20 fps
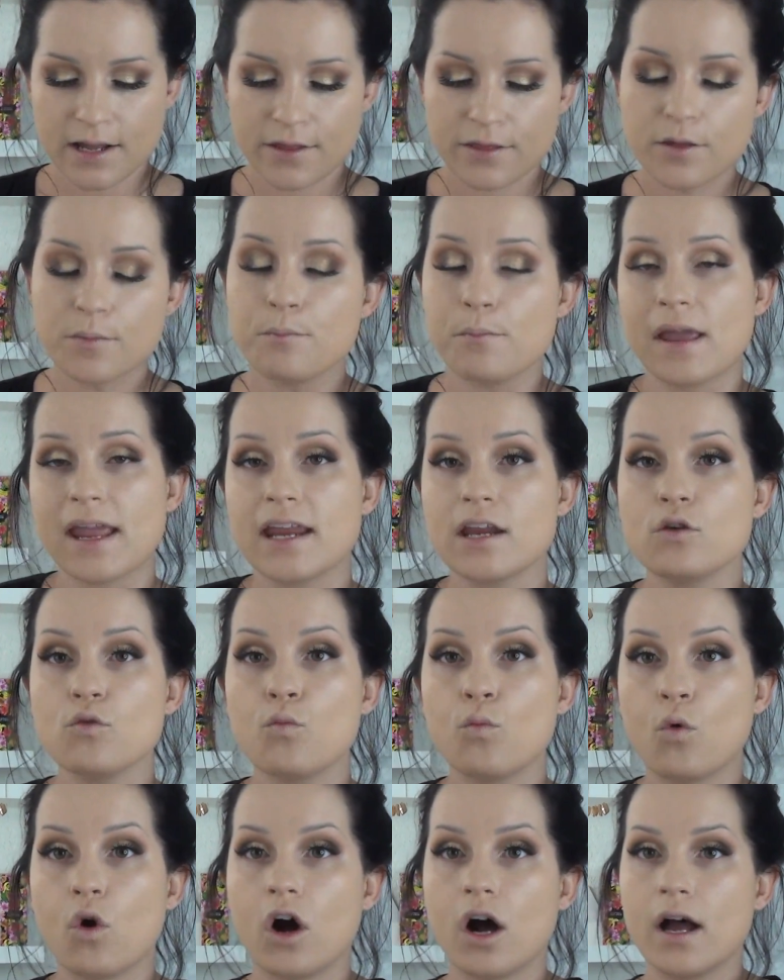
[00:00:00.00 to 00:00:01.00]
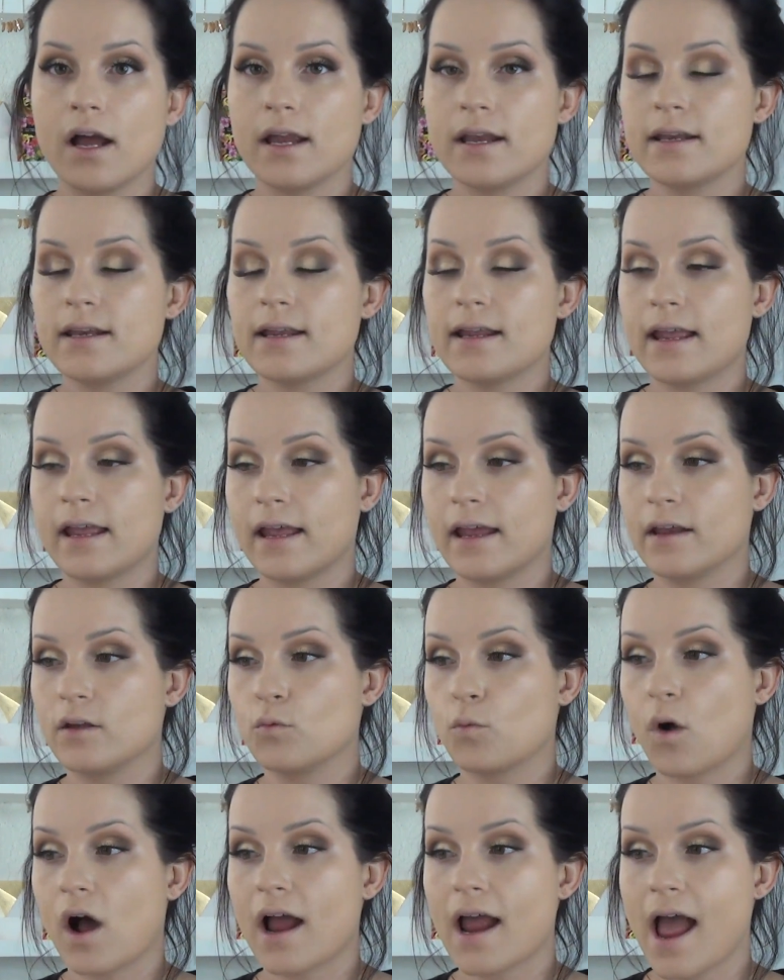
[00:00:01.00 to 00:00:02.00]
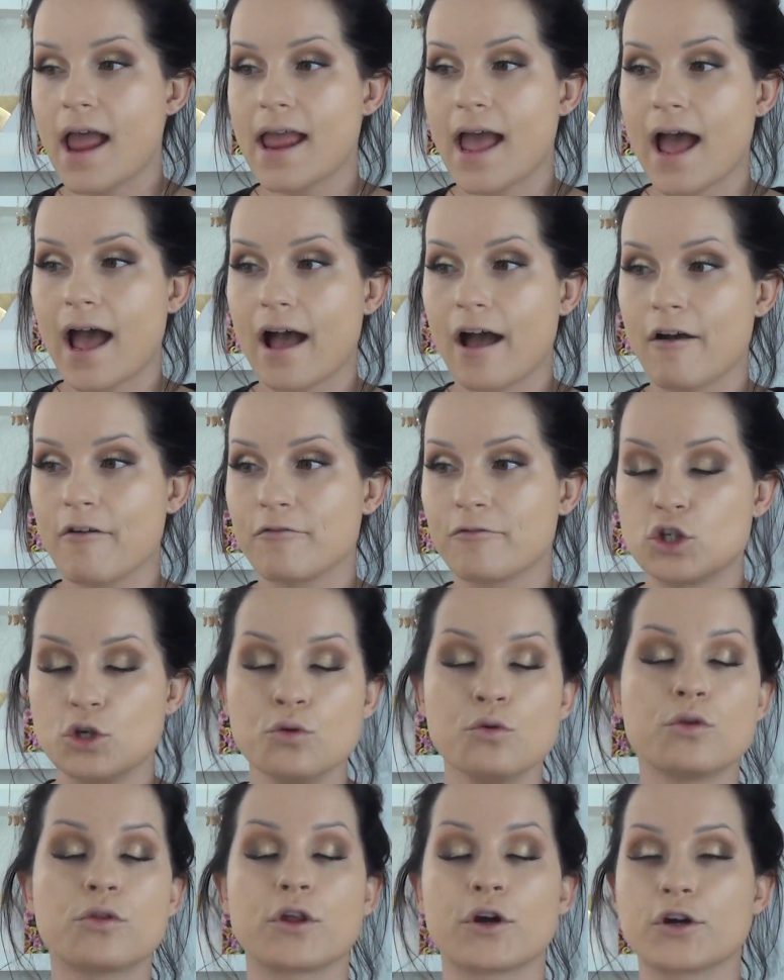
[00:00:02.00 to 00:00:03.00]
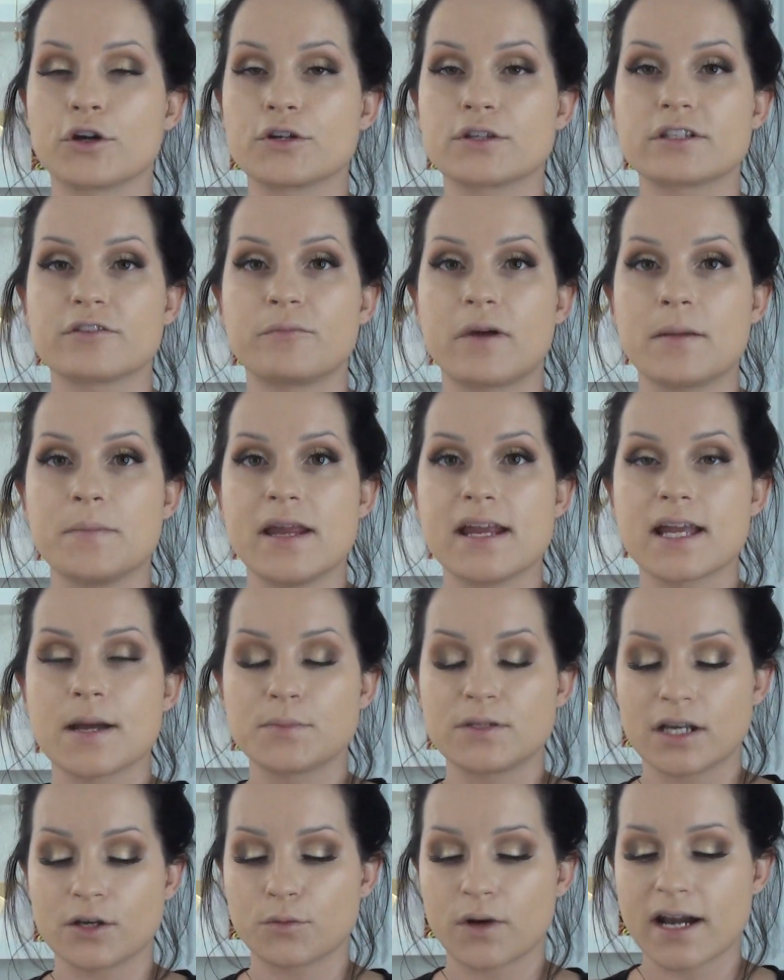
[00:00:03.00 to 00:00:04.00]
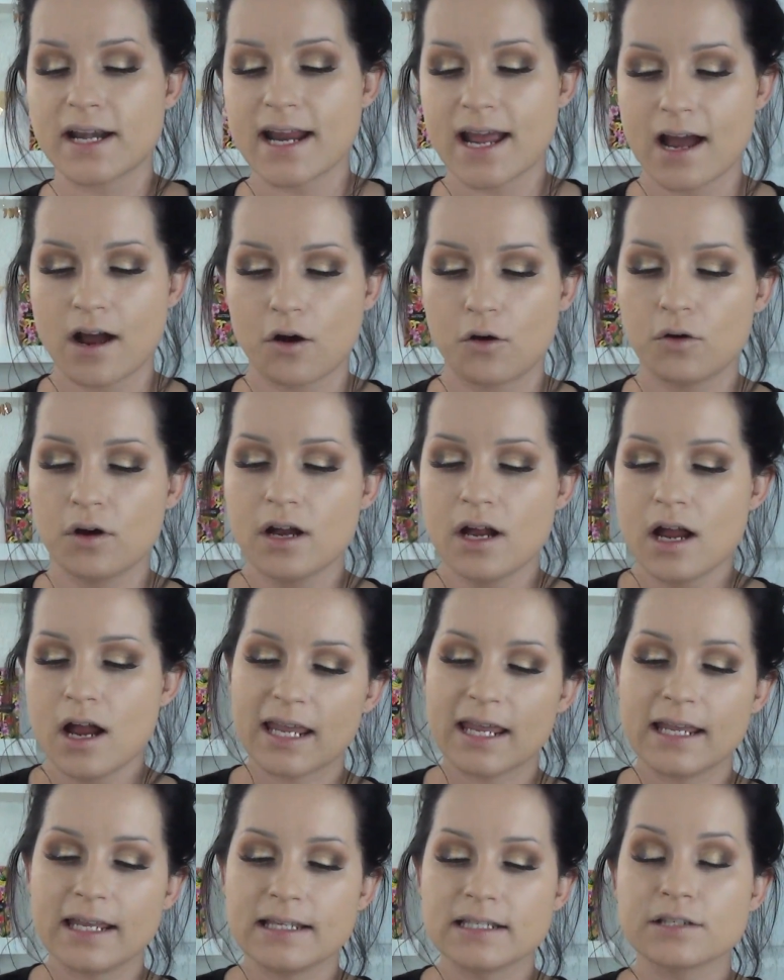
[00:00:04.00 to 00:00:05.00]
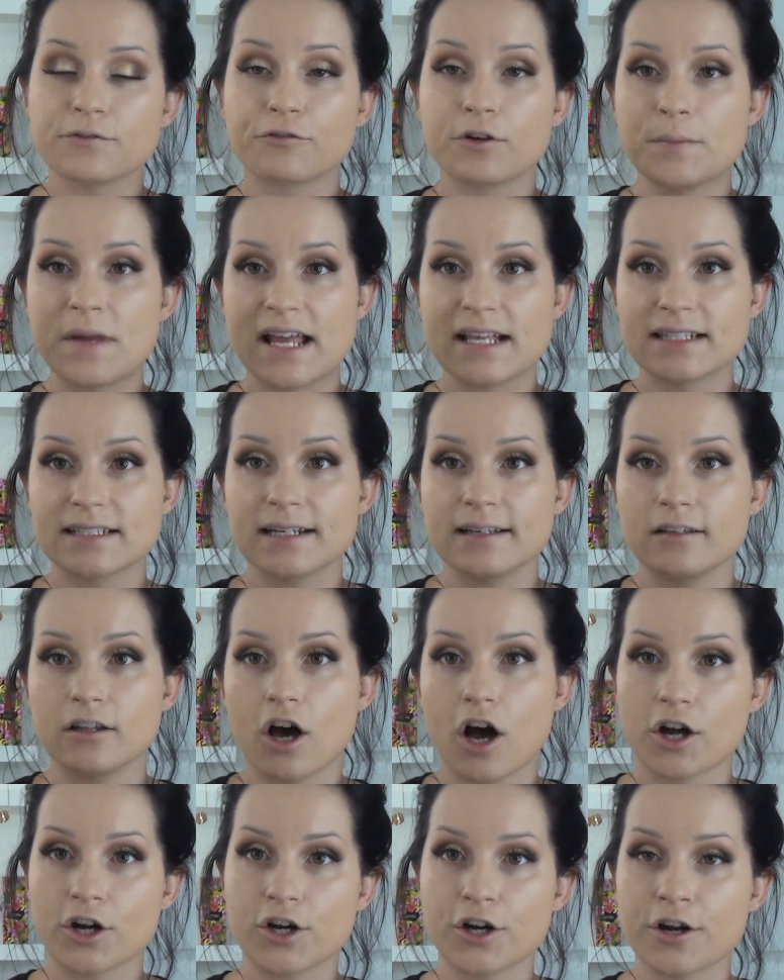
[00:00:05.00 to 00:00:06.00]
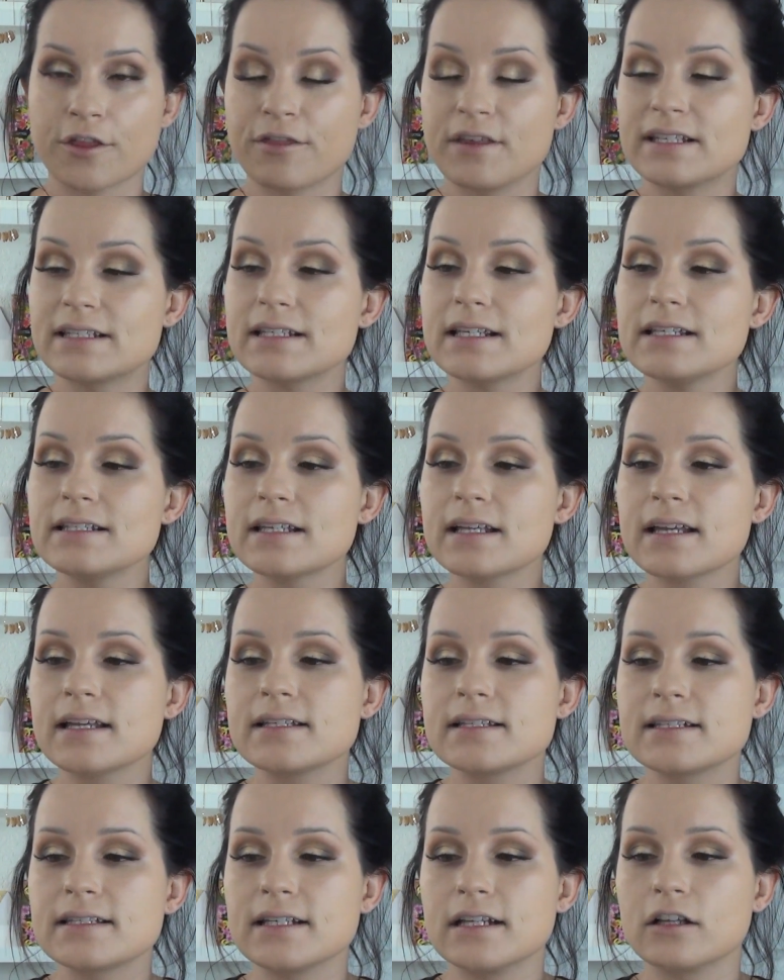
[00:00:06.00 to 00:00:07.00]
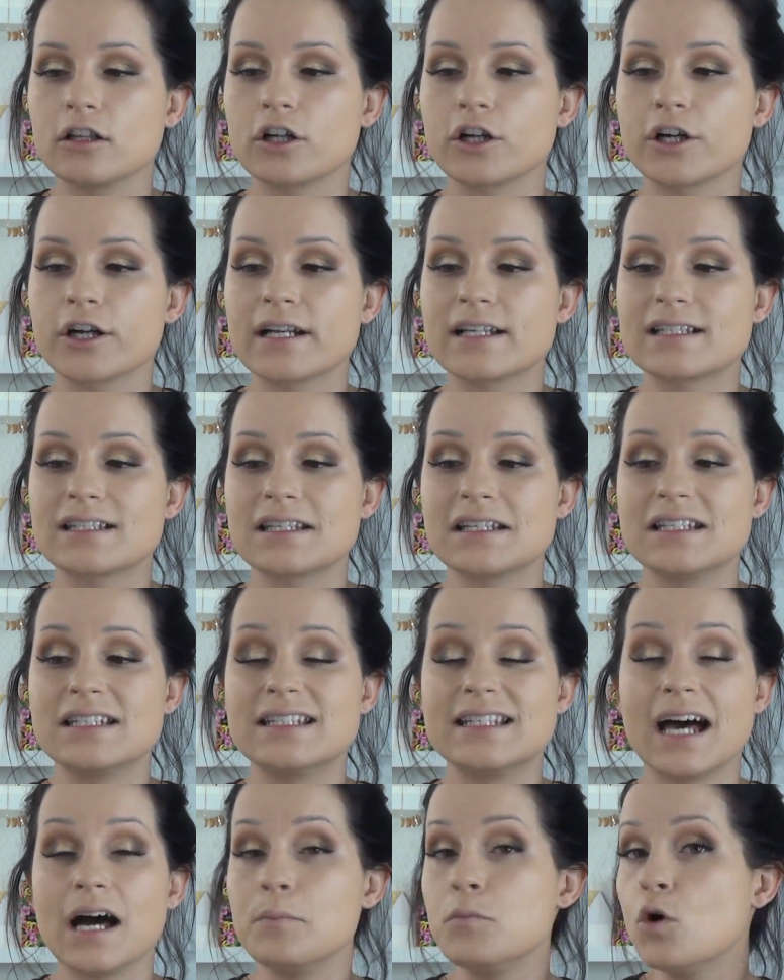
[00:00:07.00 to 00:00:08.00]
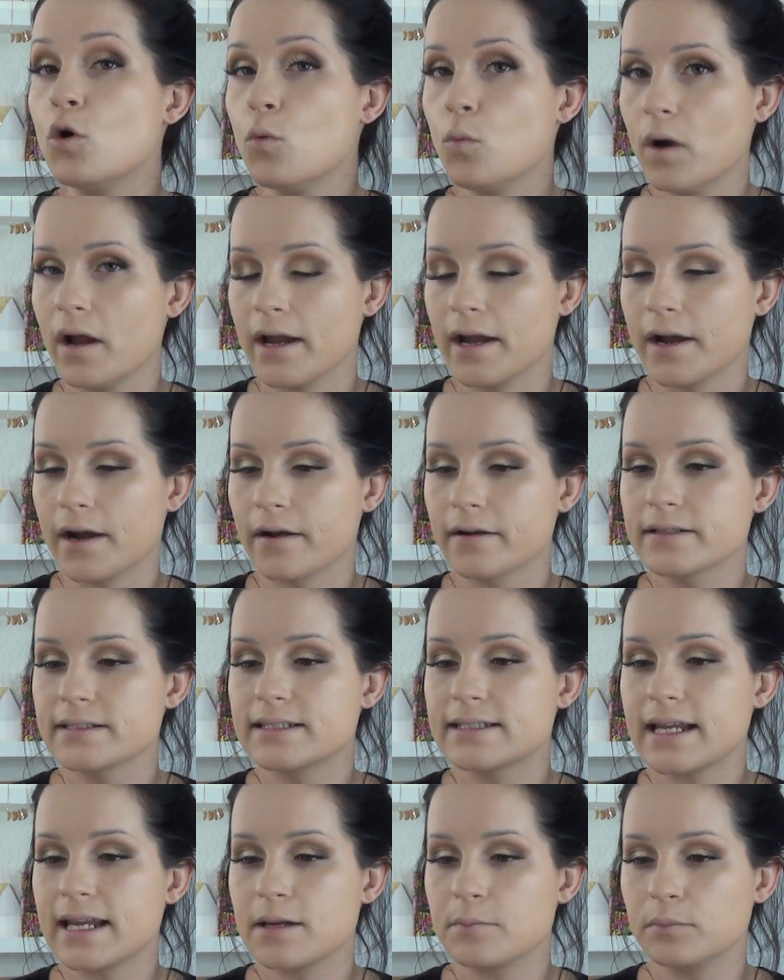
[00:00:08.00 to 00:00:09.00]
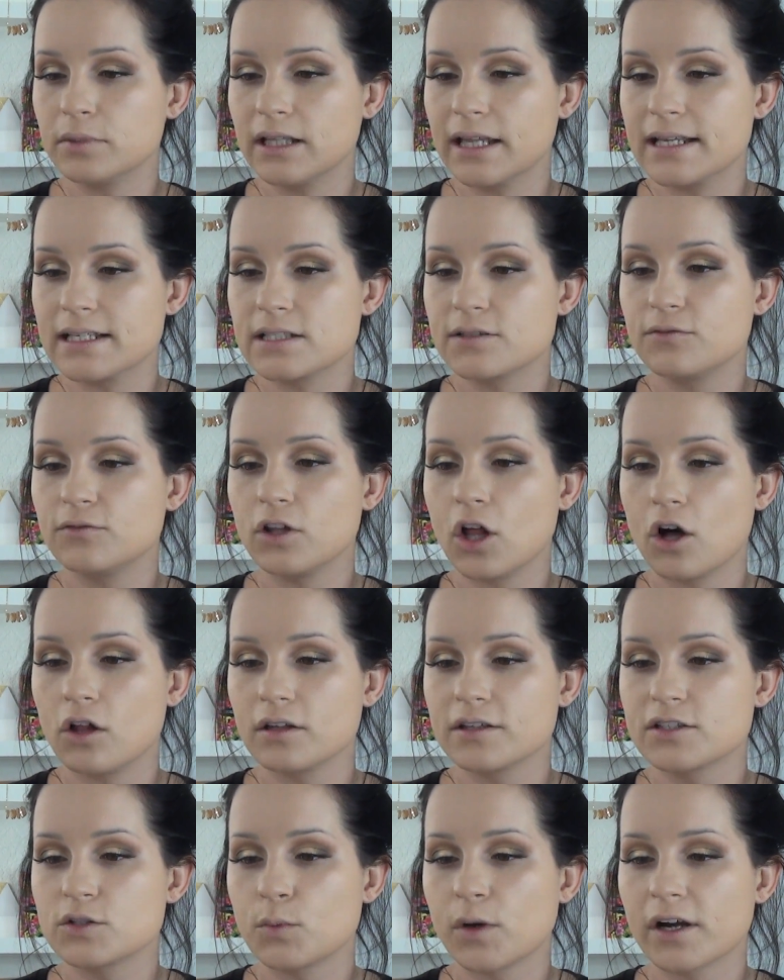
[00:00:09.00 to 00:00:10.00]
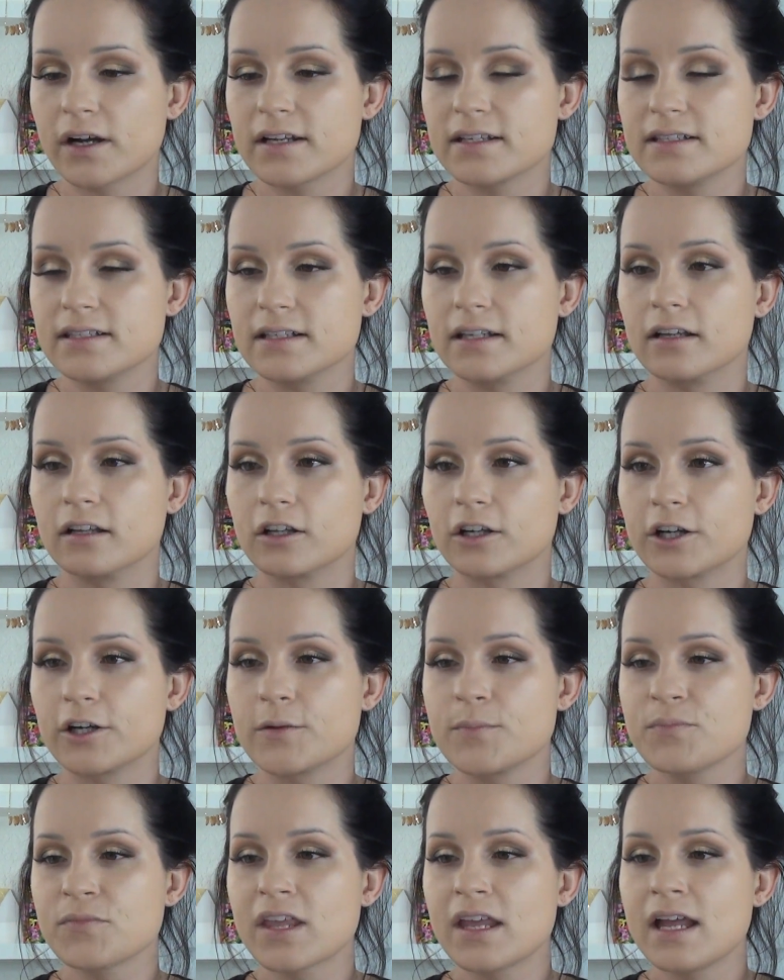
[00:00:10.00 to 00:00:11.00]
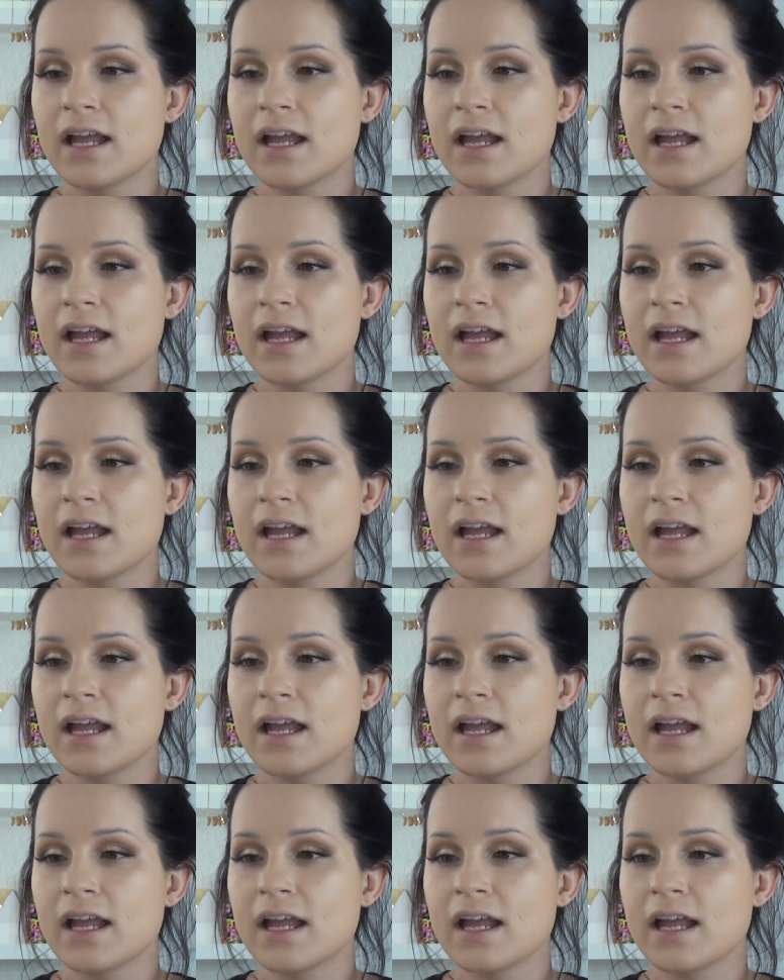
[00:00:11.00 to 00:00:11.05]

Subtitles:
The main one, and why I have 2/3 of my makeup done right now, is from Estee Lauder. This is a concealer. It's the Double Wear Stay in Place Flawless Wear Concealer.